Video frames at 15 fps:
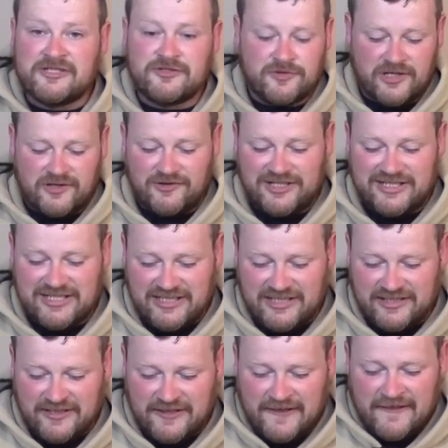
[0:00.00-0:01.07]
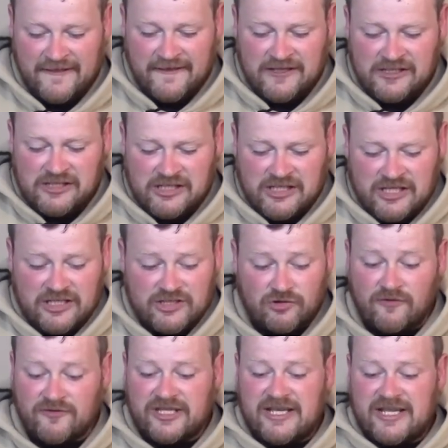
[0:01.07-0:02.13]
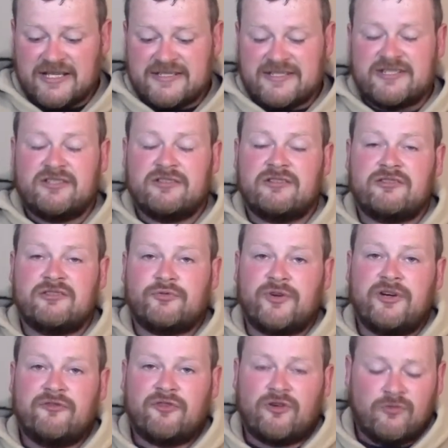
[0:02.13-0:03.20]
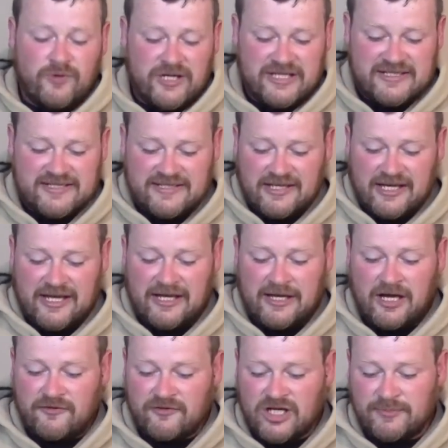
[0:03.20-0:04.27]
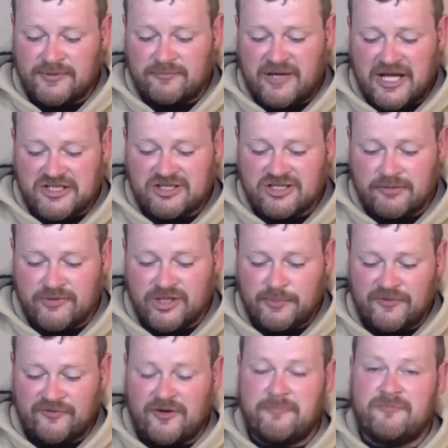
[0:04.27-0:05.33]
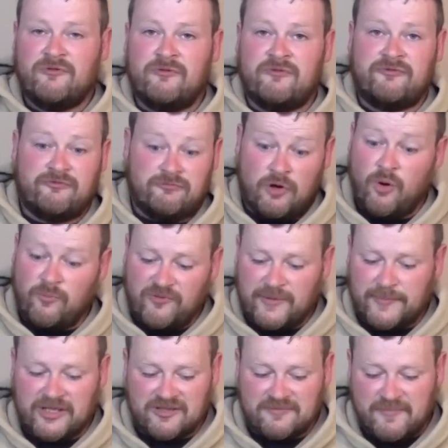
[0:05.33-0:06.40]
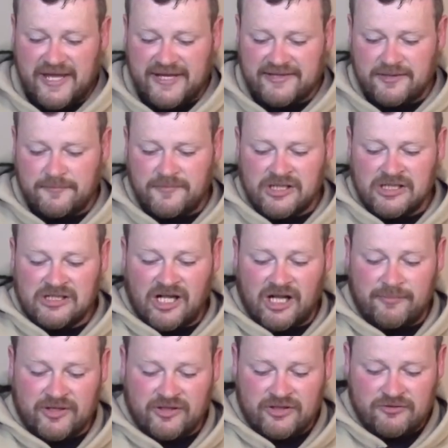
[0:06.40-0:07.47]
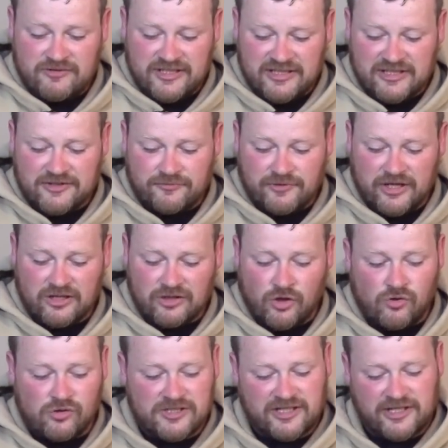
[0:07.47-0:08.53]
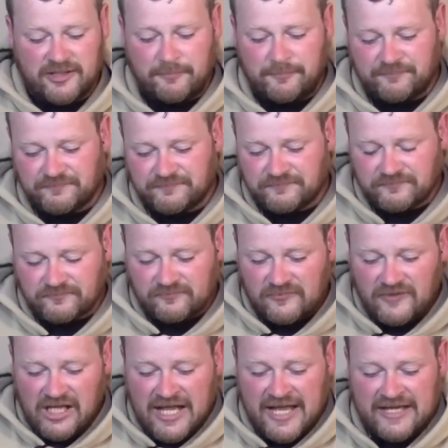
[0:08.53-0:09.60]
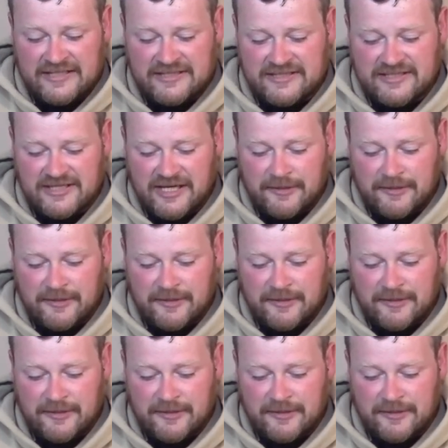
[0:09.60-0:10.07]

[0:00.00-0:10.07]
trigger indeed. So over the next 3 or 4 weeks, I have a couple of matches coming up. Hopefully I'll be able to make them. I'll be using this trigger the whole time, and